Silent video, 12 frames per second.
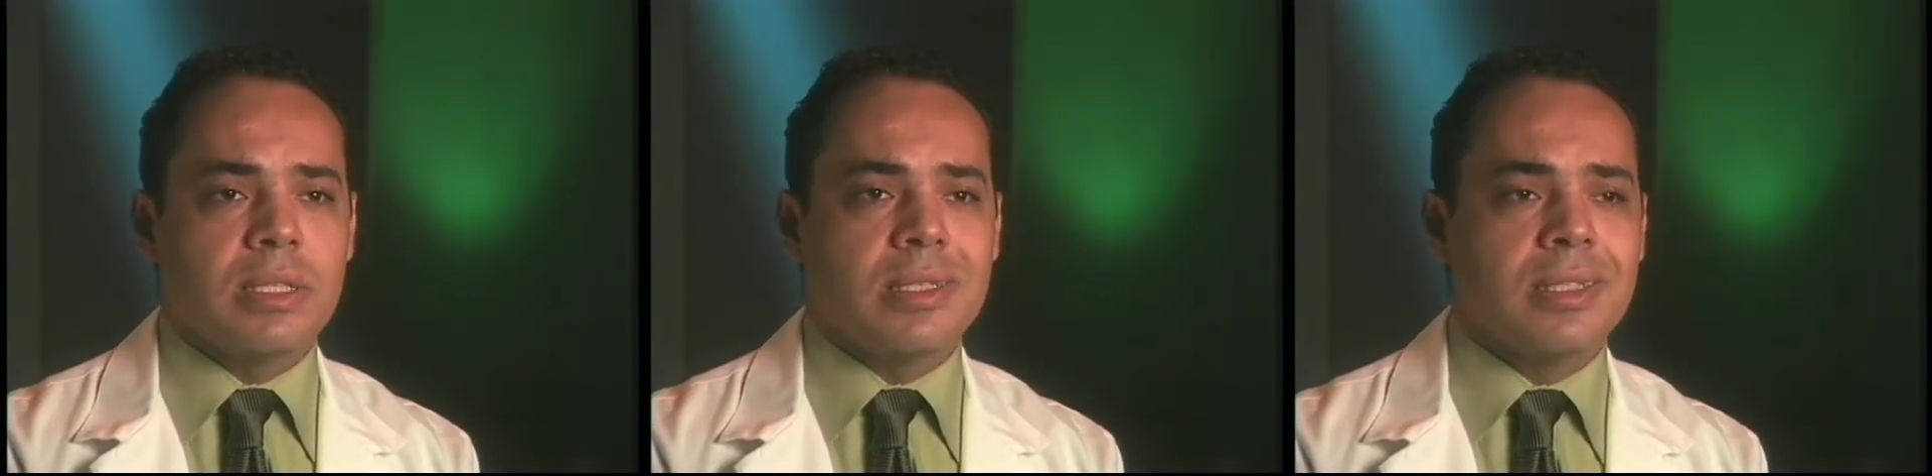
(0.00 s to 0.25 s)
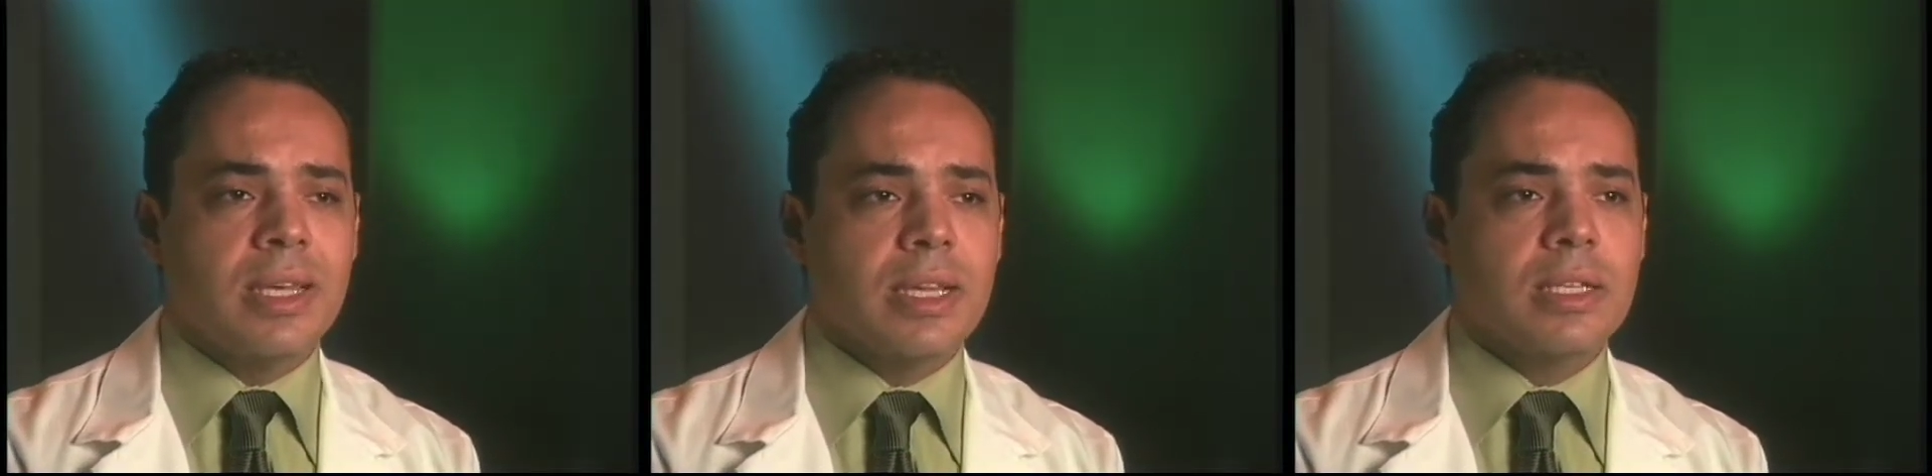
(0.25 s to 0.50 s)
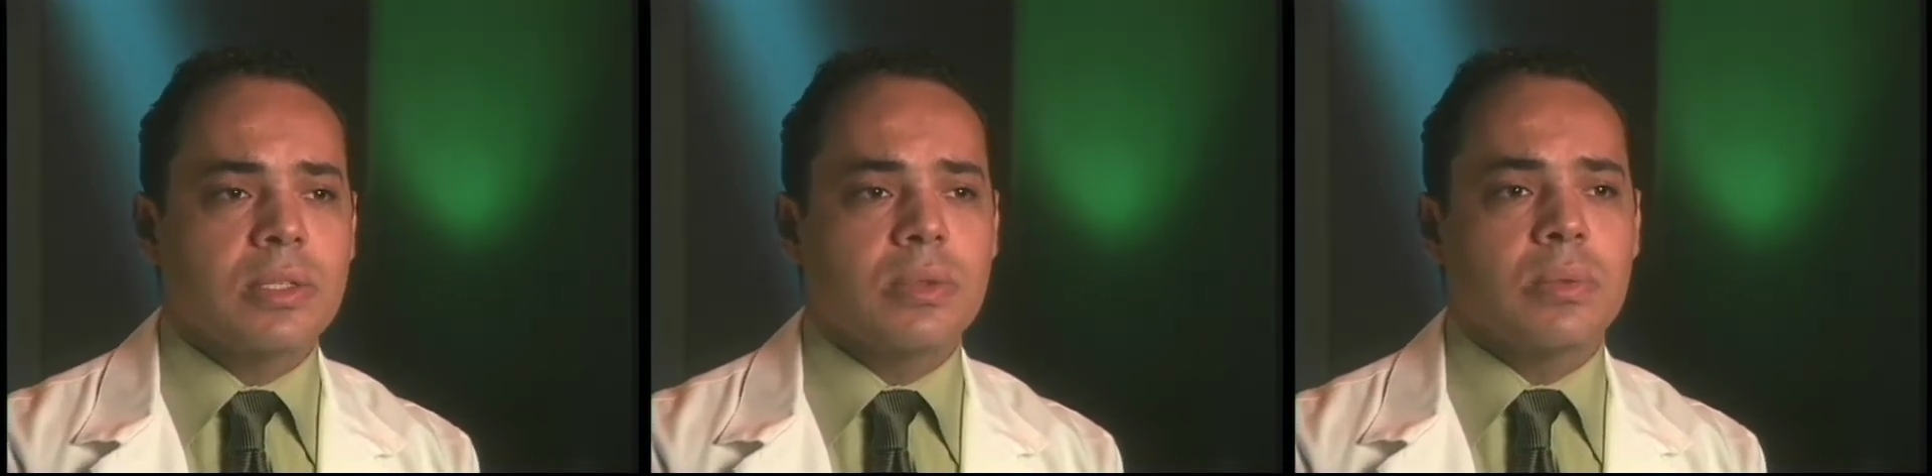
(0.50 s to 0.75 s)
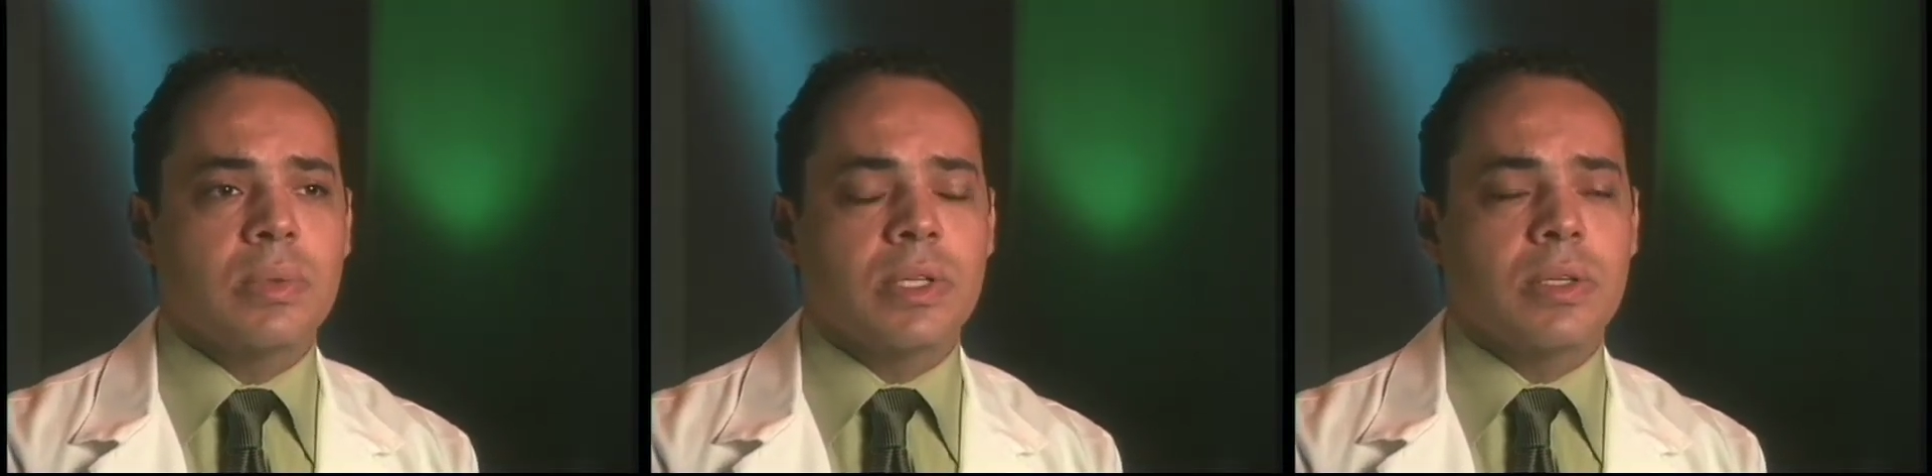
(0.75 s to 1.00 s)
detect
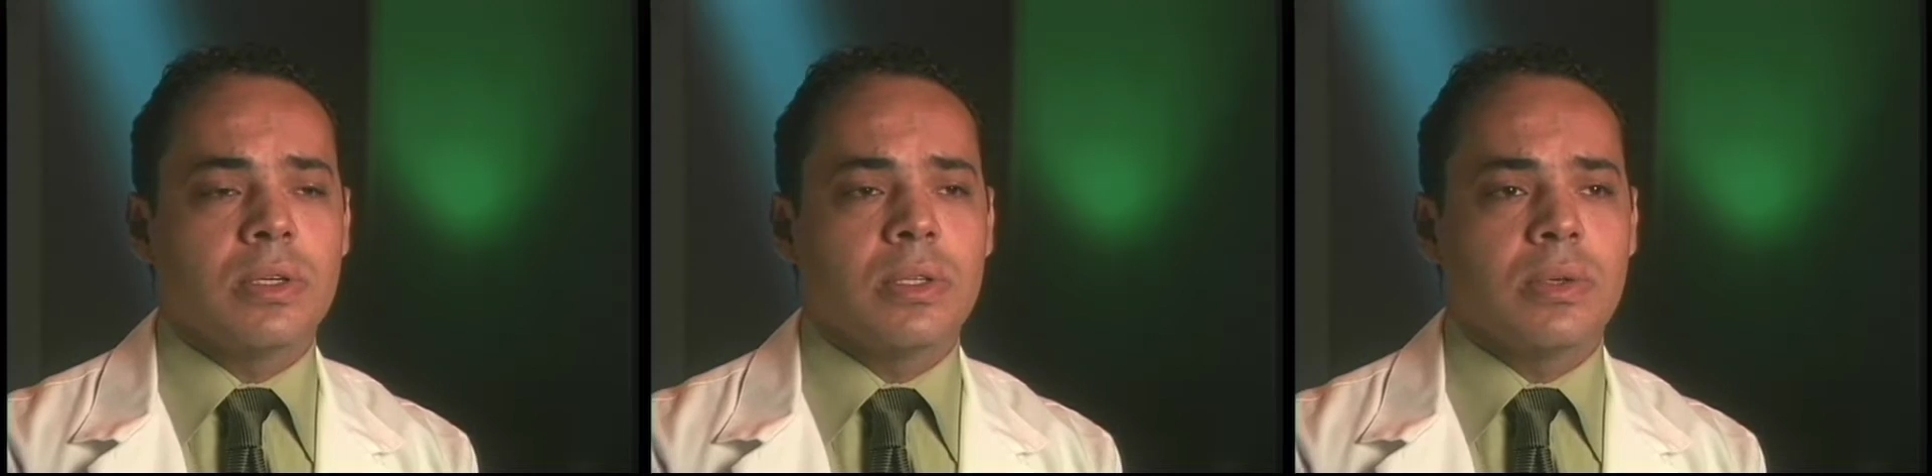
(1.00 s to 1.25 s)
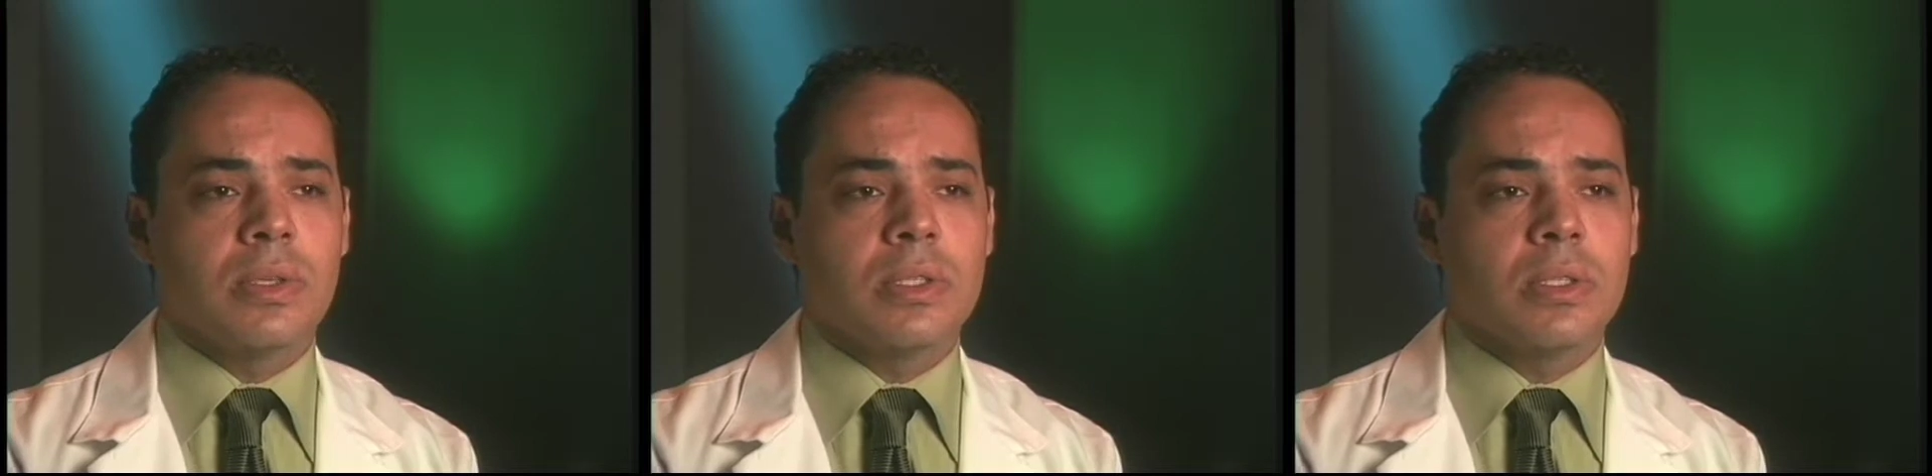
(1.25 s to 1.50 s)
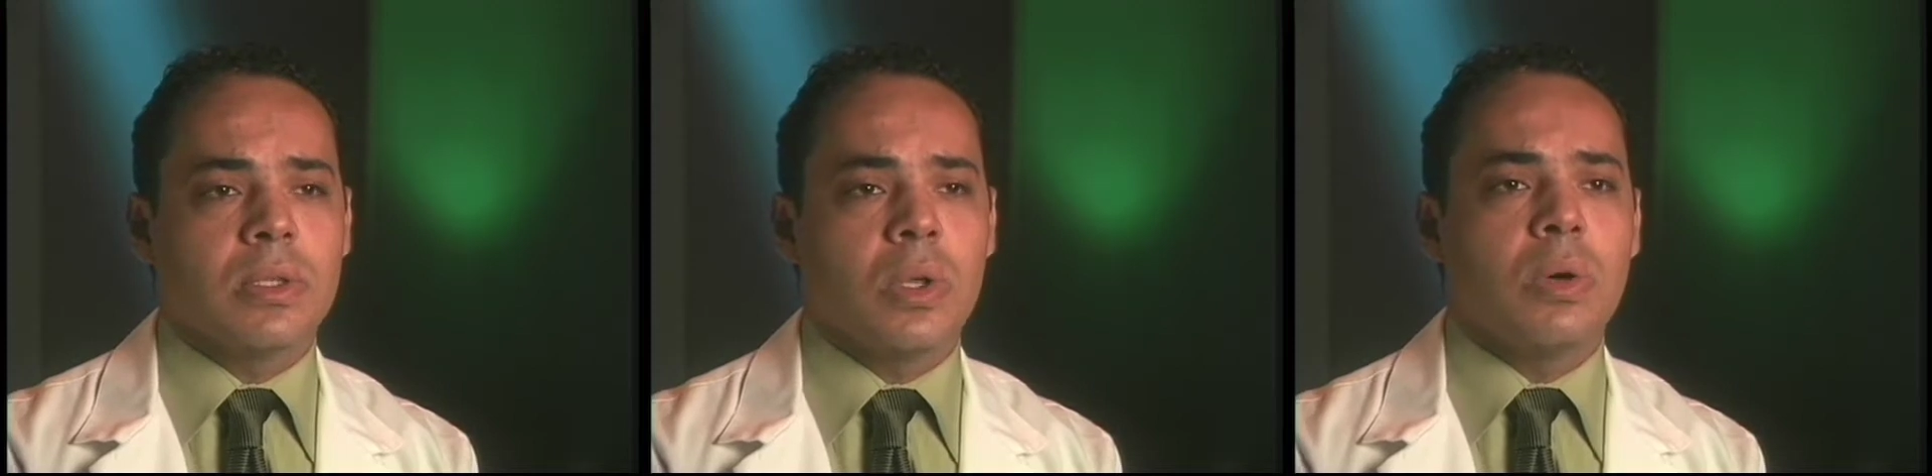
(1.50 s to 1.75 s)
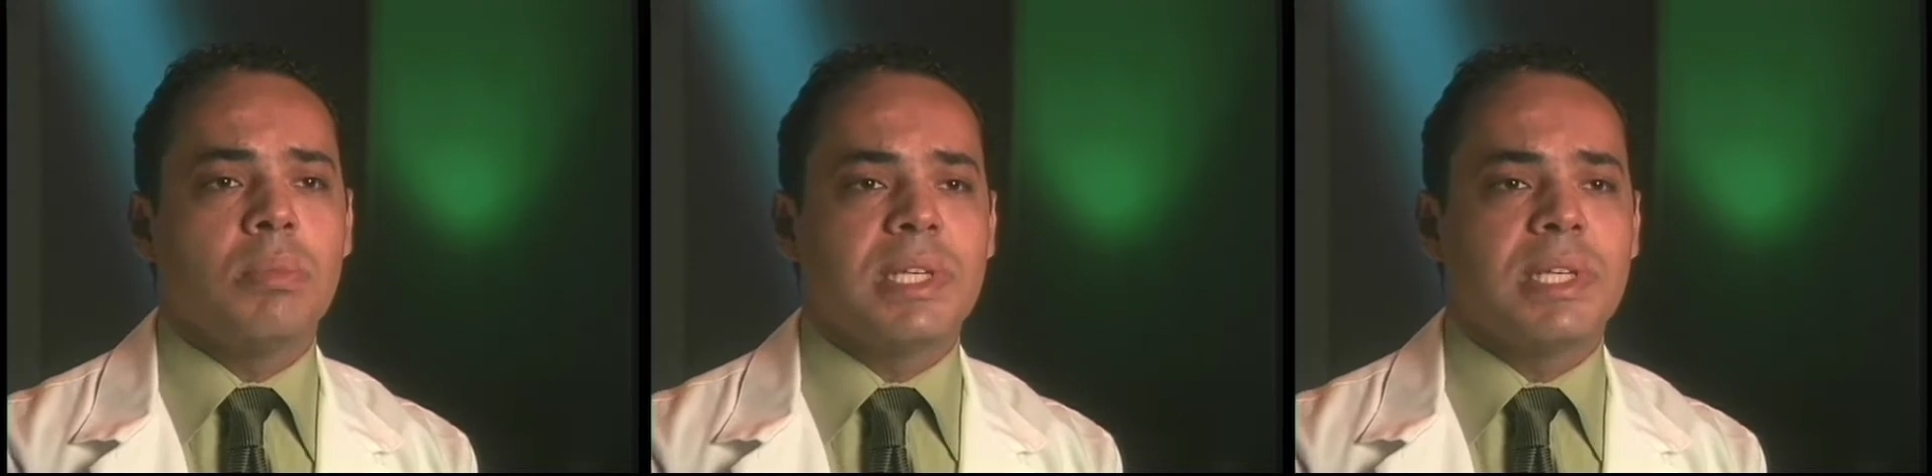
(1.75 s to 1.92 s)
whether there is low